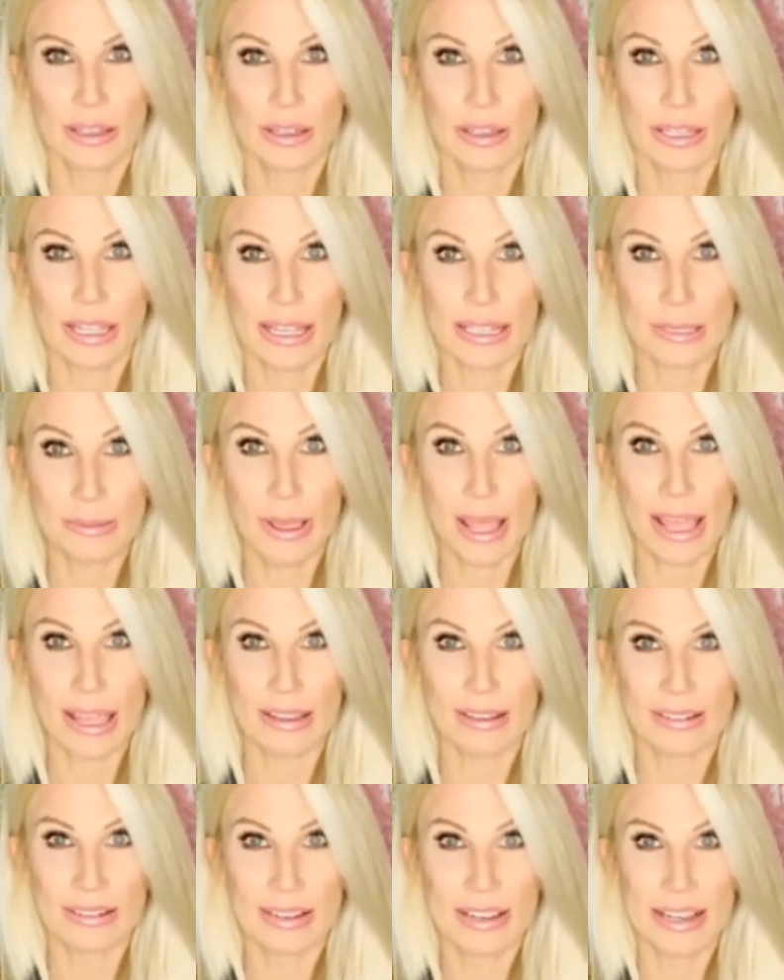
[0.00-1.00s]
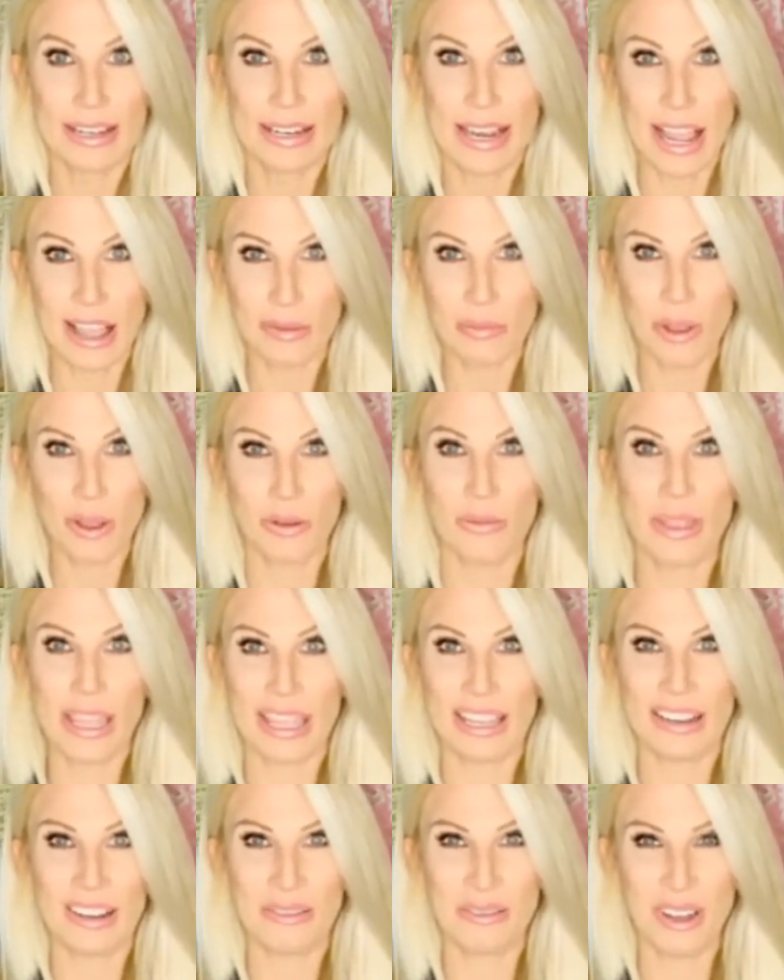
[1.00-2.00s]
Guess what? Now moment,
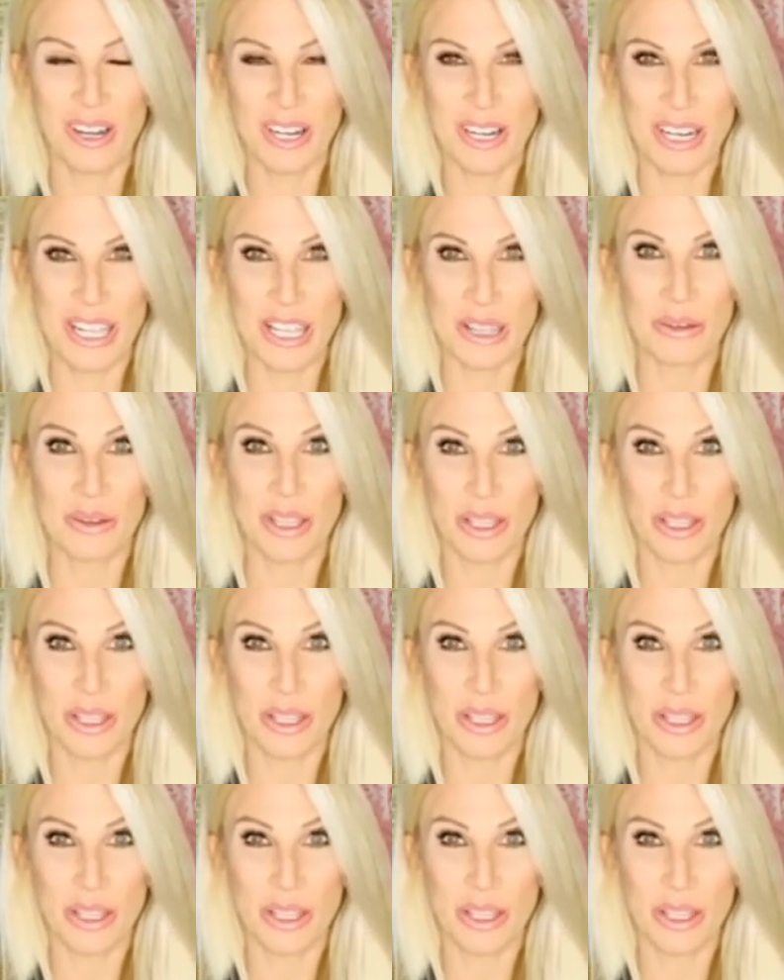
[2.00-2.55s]
what are you?